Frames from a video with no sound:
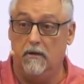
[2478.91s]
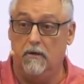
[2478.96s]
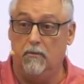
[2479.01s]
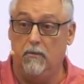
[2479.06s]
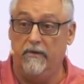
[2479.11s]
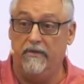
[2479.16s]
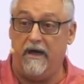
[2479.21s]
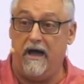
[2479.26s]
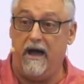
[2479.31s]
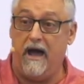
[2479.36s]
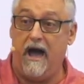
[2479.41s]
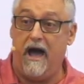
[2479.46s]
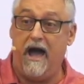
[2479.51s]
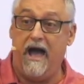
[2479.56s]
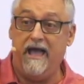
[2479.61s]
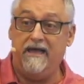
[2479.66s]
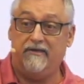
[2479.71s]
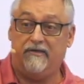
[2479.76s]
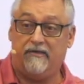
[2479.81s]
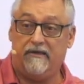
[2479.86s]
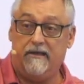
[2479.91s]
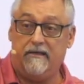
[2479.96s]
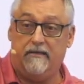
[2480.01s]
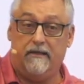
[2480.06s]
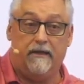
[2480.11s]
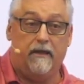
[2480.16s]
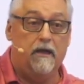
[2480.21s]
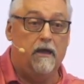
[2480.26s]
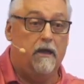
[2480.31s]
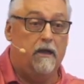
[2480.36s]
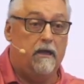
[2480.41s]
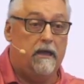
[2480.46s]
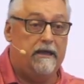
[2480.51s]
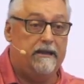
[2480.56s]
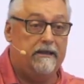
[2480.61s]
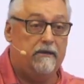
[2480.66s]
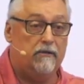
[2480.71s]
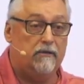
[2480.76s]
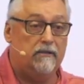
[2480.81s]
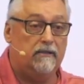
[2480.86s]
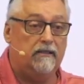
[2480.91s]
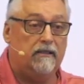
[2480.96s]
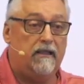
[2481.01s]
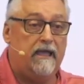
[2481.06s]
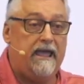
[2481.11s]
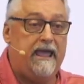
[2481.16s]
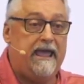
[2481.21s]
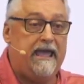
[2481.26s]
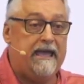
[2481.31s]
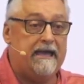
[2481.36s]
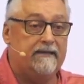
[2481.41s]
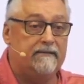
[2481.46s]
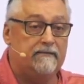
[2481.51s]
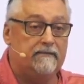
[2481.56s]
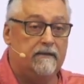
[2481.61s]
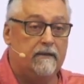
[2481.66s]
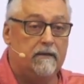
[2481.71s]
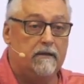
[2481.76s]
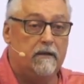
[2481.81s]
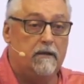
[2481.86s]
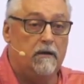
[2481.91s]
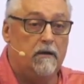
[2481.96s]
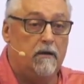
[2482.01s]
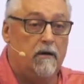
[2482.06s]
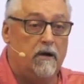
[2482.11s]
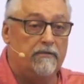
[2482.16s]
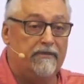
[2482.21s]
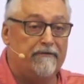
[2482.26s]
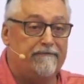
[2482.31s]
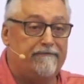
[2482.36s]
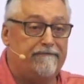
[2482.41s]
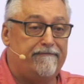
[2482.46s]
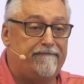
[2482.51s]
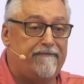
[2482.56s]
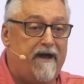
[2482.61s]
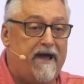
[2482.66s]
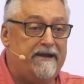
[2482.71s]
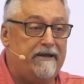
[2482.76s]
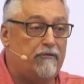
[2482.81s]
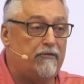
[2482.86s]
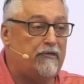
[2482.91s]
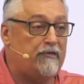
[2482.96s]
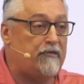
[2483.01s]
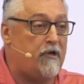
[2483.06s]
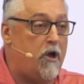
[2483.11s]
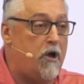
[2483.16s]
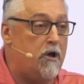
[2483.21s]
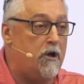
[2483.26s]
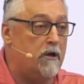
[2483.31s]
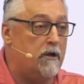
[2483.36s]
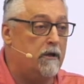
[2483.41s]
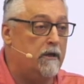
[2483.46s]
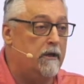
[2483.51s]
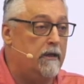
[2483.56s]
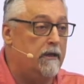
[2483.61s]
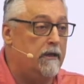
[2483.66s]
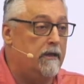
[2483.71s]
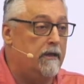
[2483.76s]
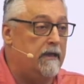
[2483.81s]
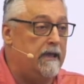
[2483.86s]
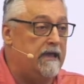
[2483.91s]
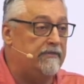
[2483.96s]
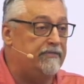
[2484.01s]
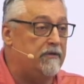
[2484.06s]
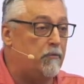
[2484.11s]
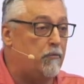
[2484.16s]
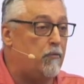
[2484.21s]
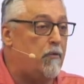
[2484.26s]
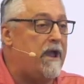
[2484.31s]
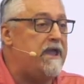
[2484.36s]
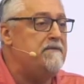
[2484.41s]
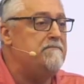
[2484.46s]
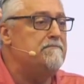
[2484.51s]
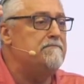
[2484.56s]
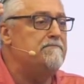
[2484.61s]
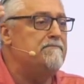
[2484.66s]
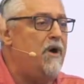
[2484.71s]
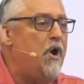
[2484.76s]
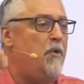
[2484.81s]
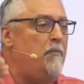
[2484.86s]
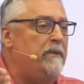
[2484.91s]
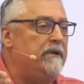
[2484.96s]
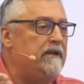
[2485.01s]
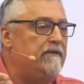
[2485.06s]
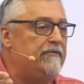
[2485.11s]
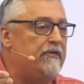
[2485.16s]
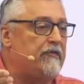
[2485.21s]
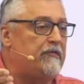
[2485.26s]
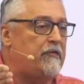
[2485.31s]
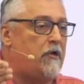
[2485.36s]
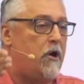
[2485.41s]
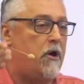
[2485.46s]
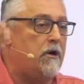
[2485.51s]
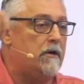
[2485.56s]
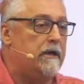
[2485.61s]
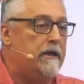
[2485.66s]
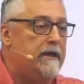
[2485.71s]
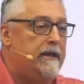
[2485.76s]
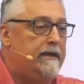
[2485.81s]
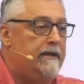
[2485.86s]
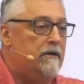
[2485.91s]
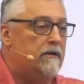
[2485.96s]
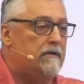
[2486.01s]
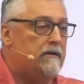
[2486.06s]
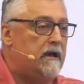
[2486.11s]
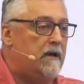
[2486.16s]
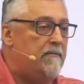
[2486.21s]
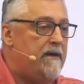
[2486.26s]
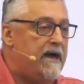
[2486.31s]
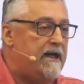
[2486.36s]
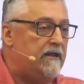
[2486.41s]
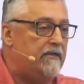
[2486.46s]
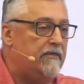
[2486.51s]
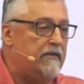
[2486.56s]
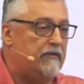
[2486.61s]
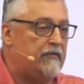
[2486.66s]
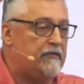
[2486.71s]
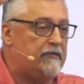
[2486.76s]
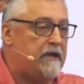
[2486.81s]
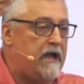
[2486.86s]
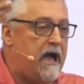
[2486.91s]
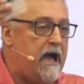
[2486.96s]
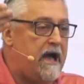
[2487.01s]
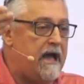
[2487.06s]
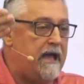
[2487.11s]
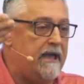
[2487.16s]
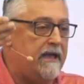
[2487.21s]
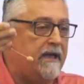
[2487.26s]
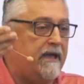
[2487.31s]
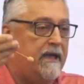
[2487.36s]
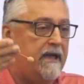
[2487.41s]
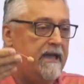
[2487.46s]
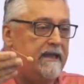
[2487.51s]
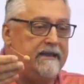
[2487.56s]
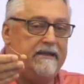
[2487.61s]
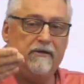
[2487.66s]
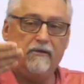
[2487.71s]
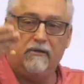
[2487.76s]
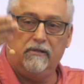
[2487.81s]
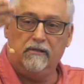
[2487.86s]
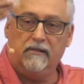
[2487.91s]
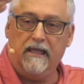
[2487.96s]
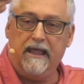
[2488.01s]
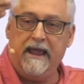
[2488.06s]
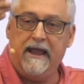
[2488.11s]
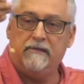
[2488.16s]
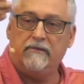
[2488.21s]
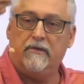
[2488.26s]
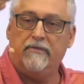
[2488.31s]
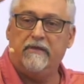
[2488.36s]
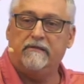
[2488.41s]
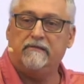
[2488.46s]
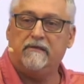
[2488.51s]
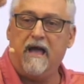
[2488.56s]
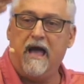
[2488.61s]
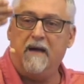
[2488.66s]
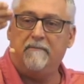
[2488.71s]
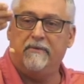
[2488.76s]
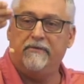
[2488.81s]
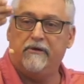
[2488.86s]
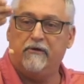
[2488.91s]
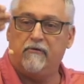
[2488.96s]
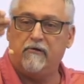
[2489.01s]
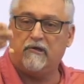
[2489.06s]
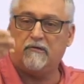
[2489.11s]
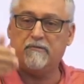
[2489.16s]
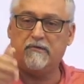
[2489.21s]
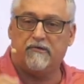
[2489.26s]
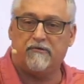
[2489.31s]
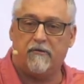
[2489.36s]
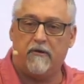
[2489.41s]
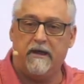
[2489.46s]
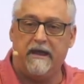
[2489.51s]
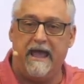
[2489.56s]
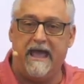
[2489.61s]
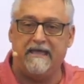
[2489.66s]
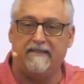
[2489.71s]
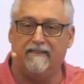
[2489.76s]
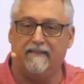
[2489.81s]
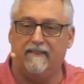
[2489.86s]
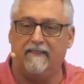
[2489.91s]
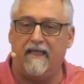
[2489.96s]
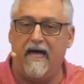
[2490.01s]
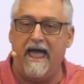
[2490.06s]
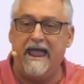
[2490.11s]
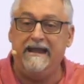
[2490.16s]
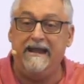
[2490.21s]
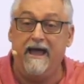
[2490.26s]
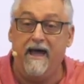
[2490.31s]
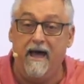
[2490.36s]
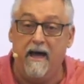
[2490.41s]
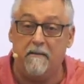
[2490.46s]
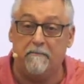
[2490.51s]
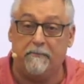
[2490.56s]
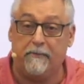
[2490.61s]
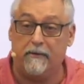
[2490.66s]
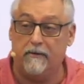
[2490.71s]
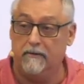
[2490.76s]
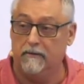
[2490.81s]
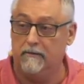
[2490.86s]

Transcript: with a high ceiling, and he'll land on the final song at the right moment of the song, he'll come out of the sky and he'll land on the top of the Christmas tree and light up